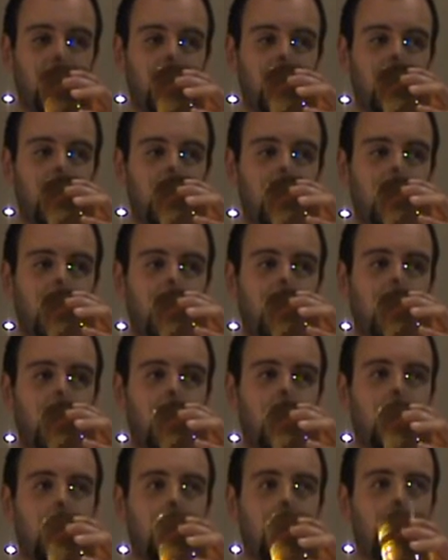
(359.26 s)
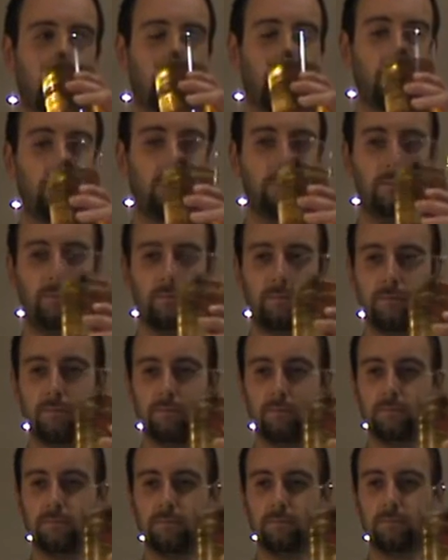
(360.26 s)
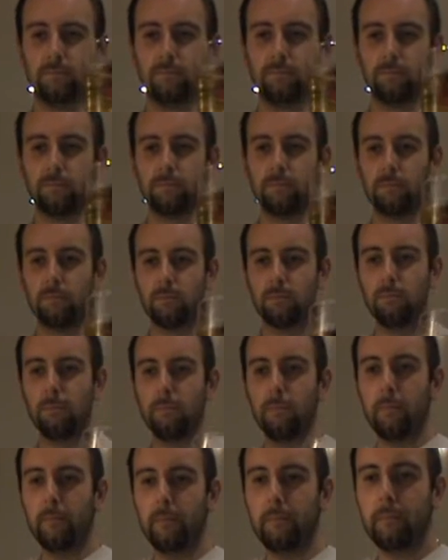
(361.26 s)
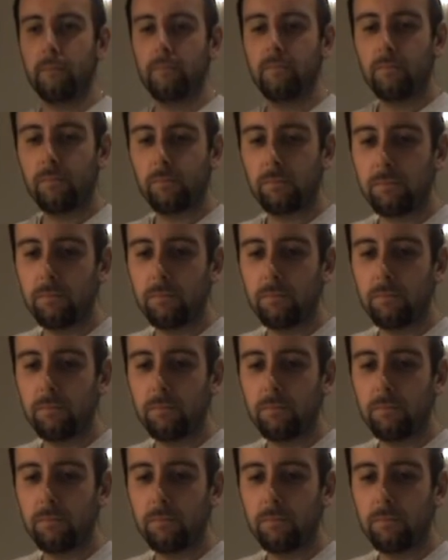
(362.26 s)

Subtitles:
No one is speaking in this clip.